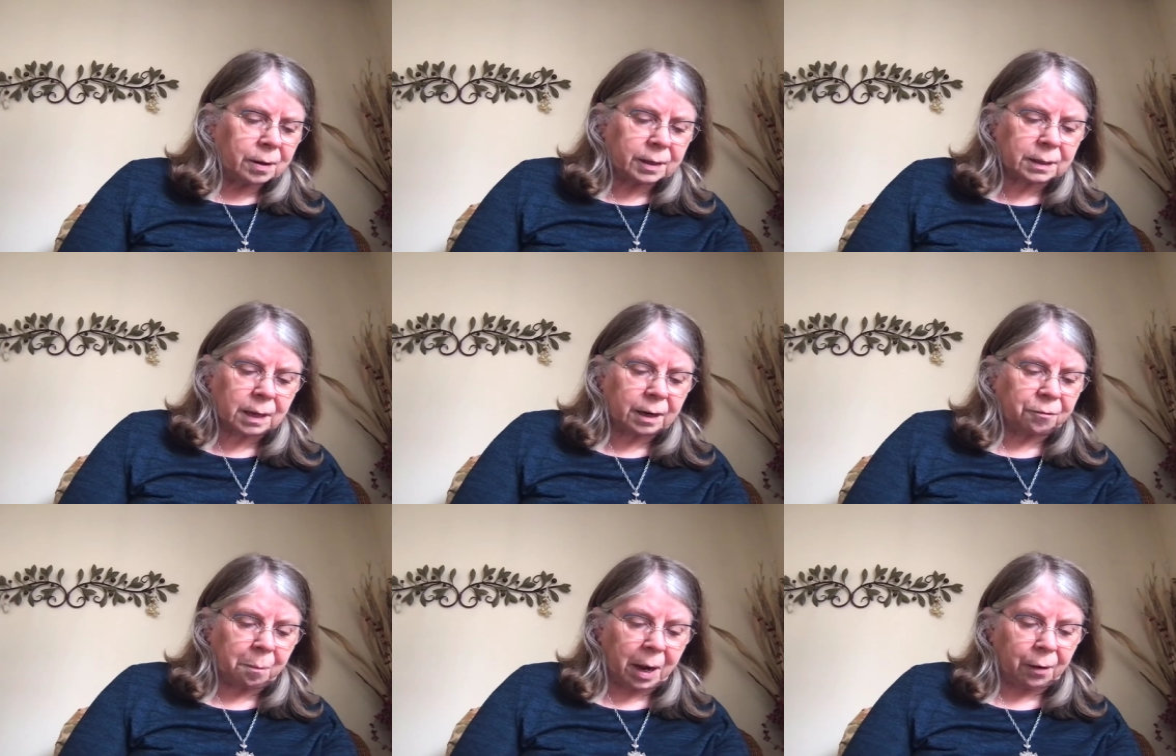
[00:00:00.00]
the son
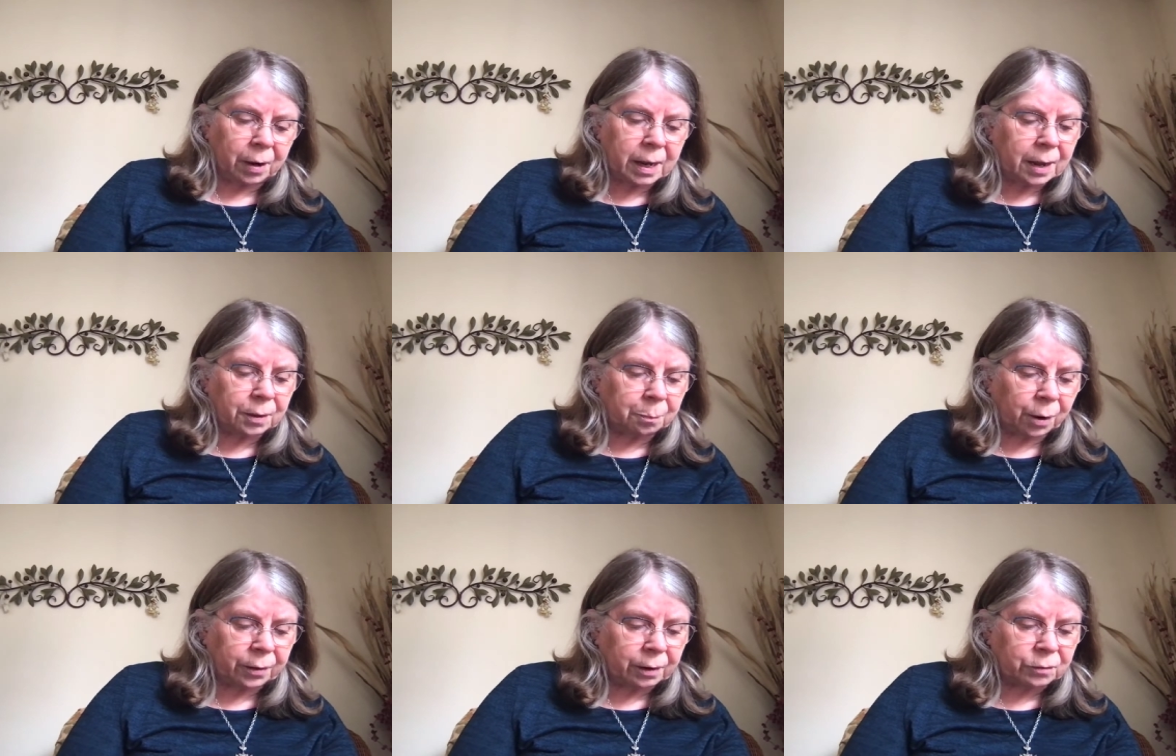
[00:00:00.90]
of Mary, and the
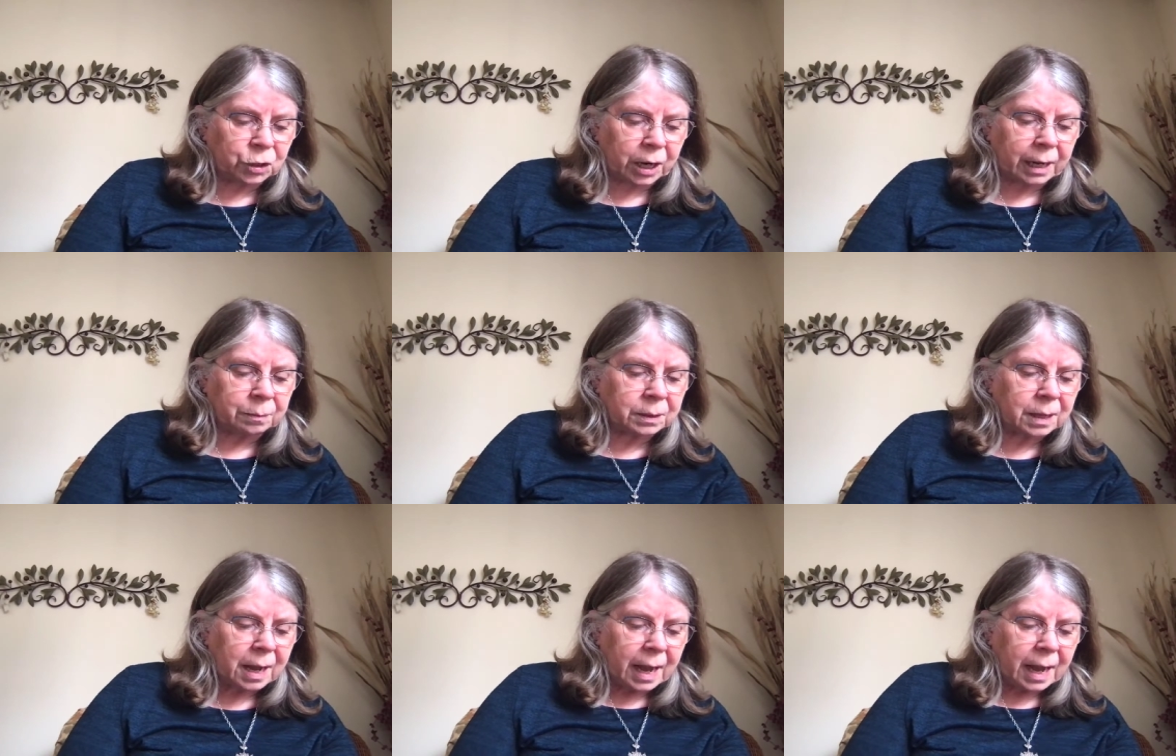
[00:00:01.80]
brother of James,